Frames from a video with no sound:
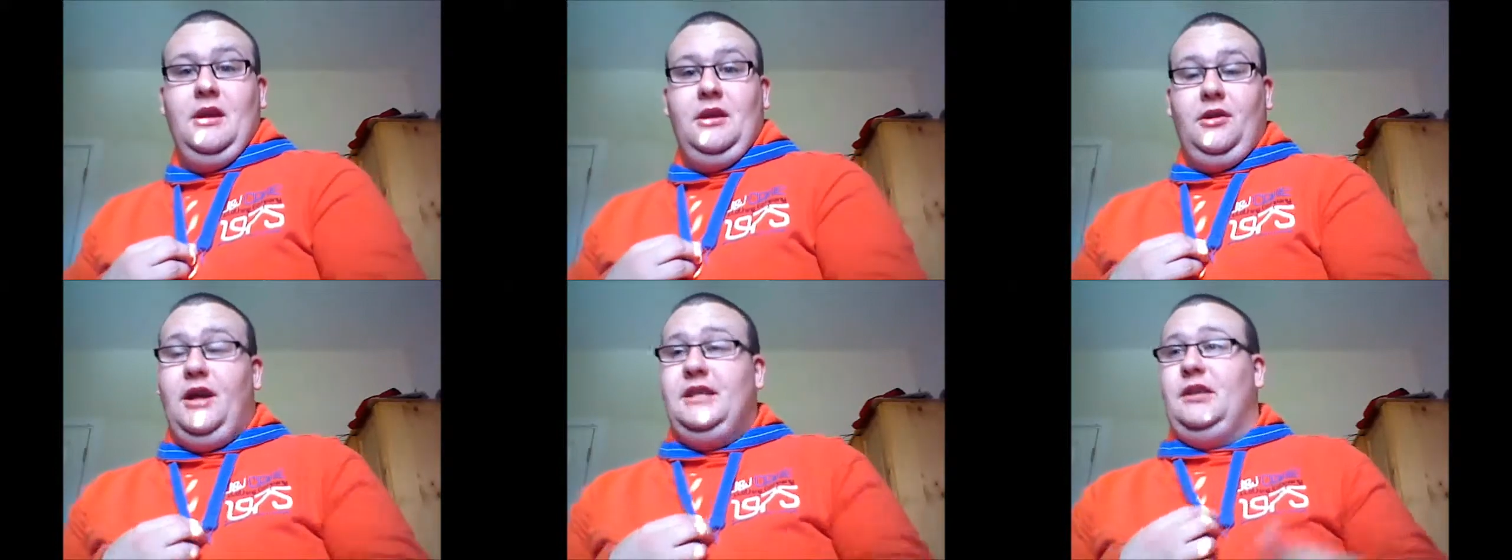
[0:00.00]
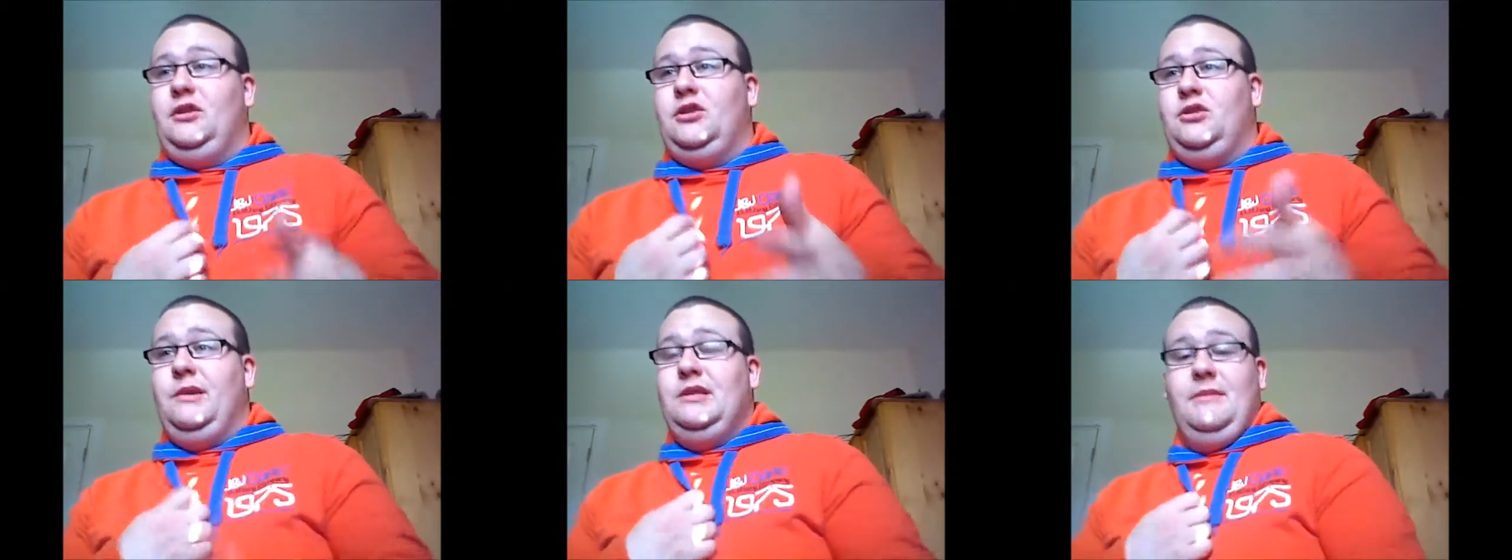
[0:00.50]
guys that are
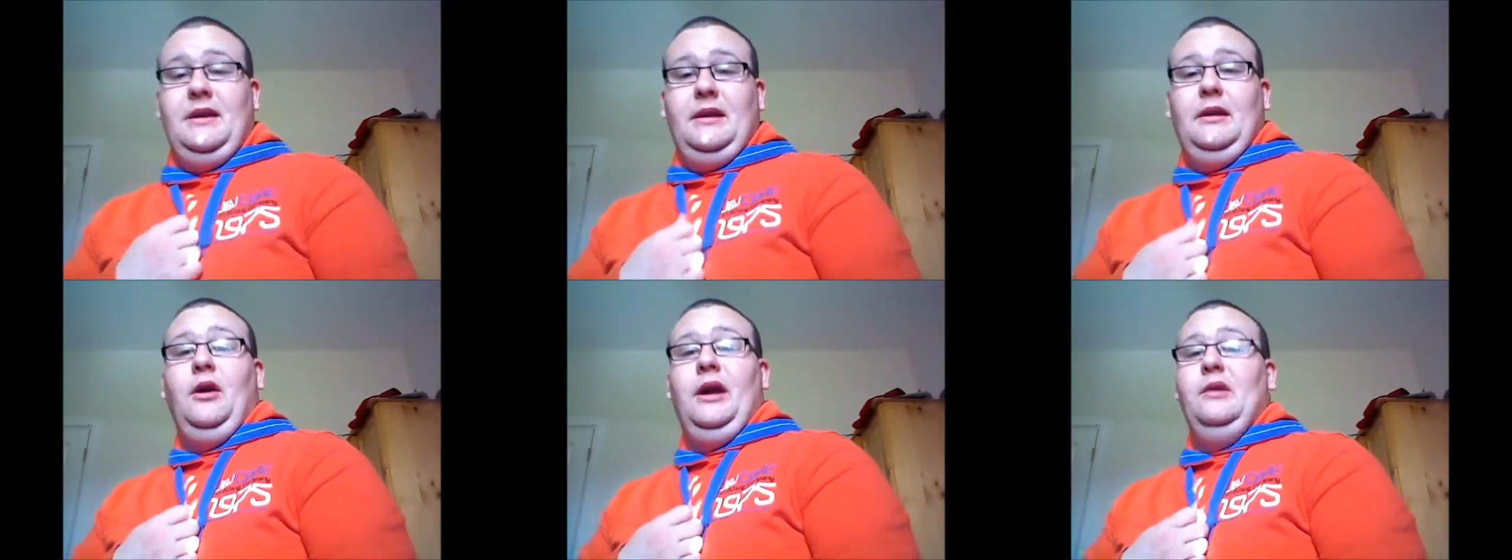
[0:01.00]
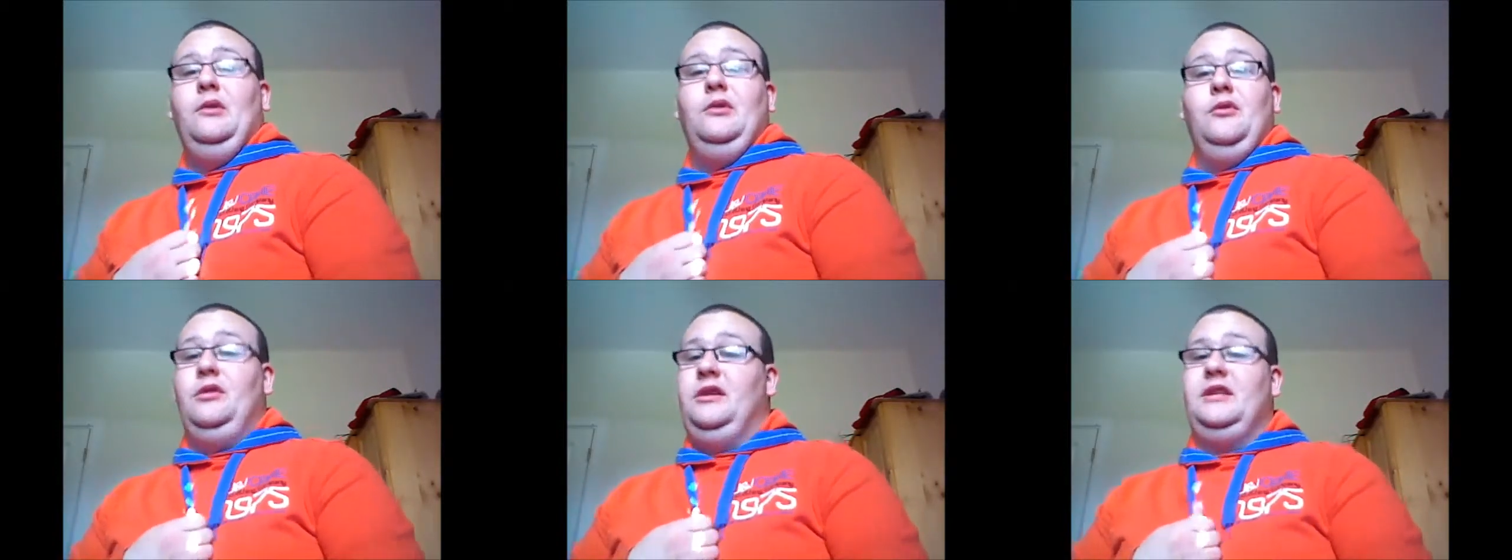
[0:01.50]
just going to make a guy look
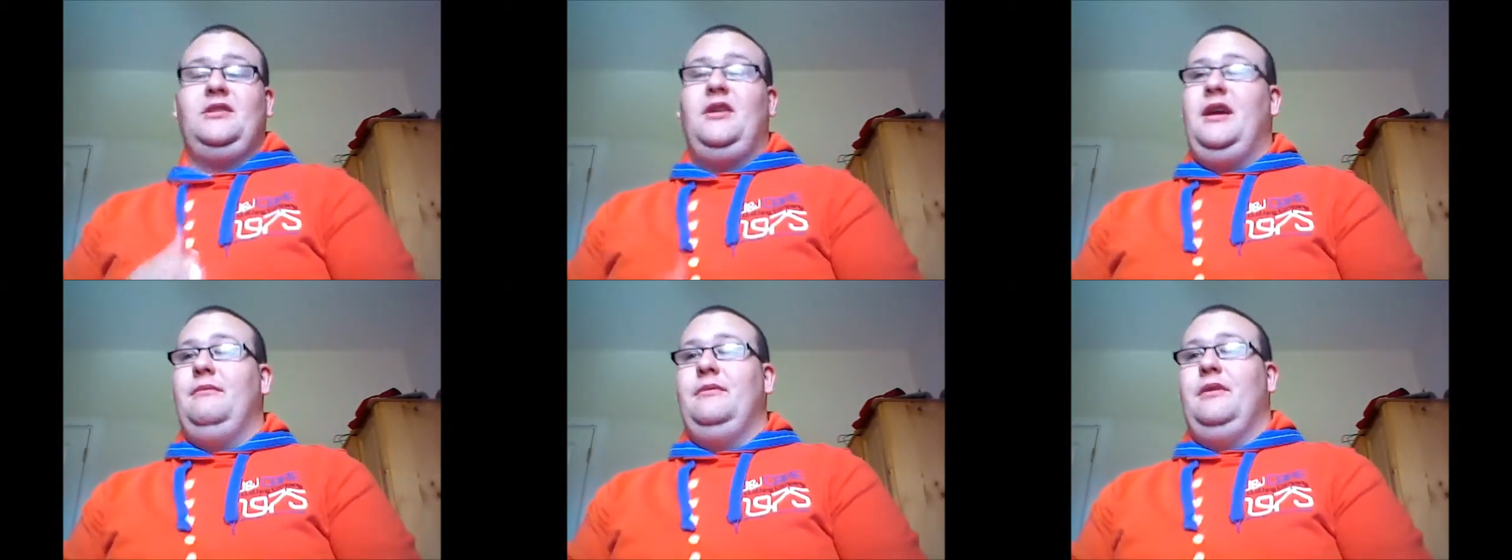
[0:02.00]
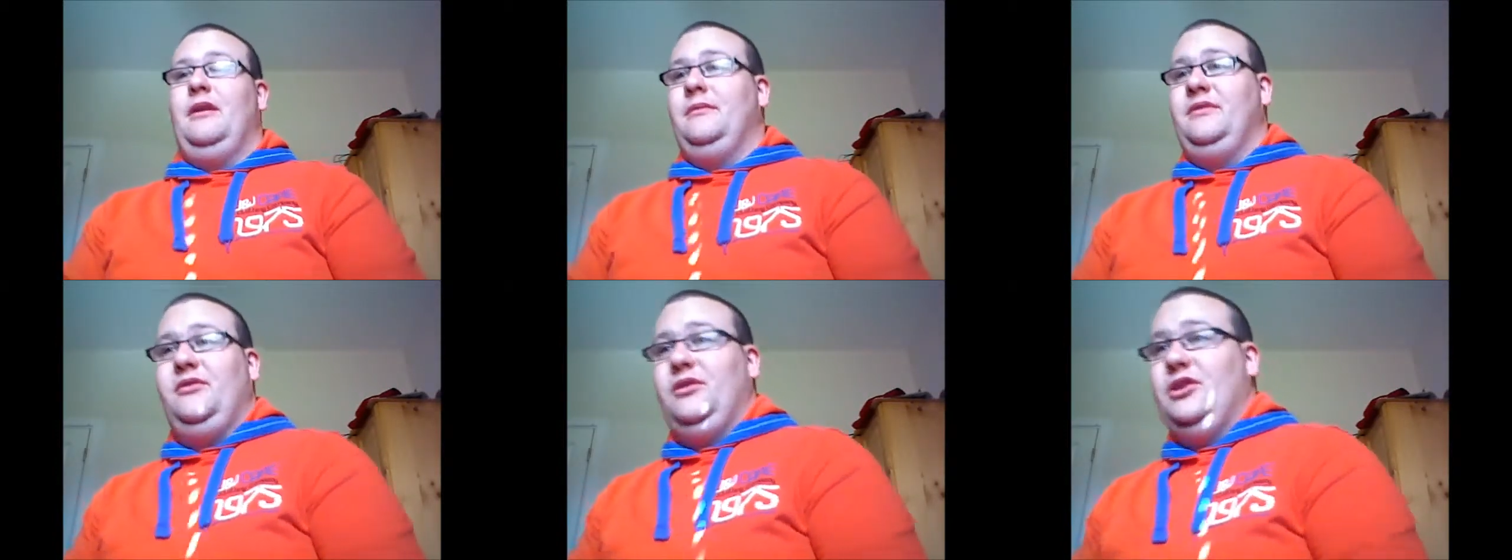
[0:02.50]
good. This guy oh,
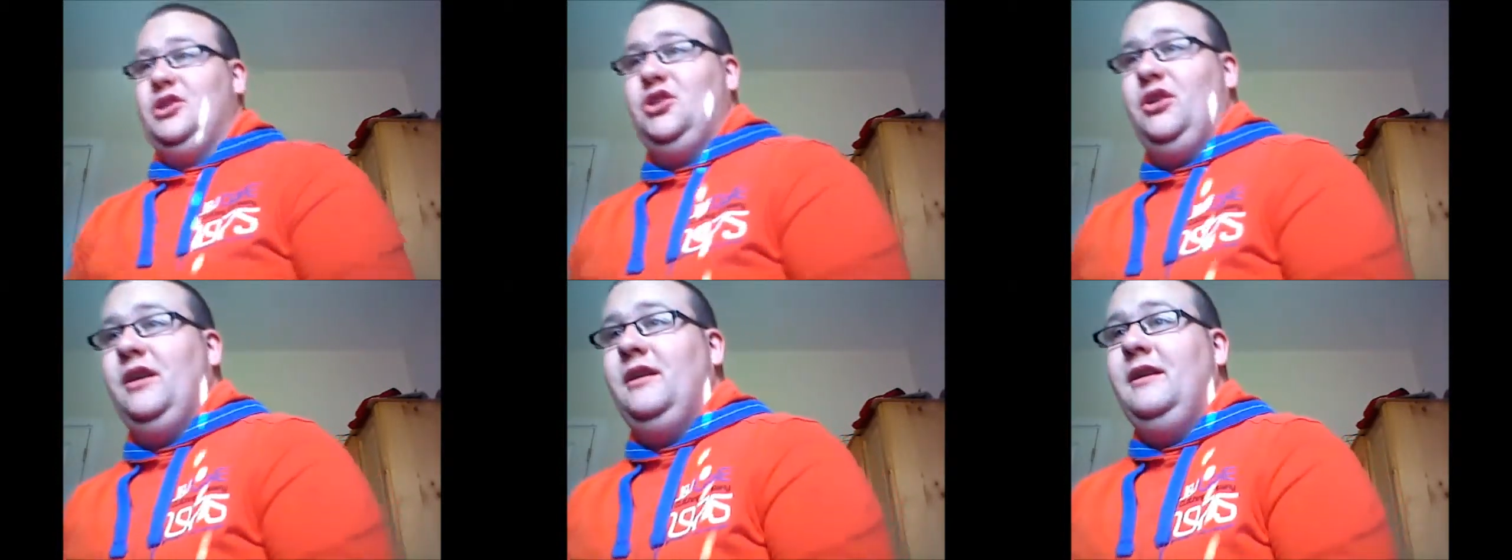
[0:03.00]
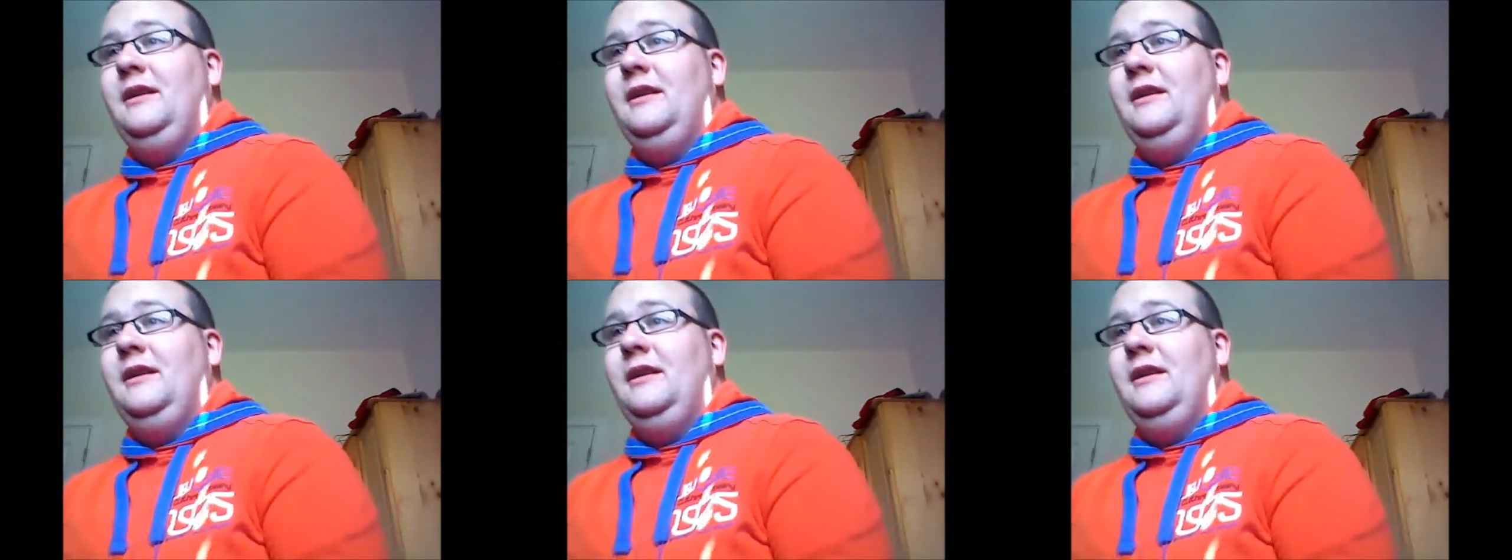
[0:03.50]
was fucking shy.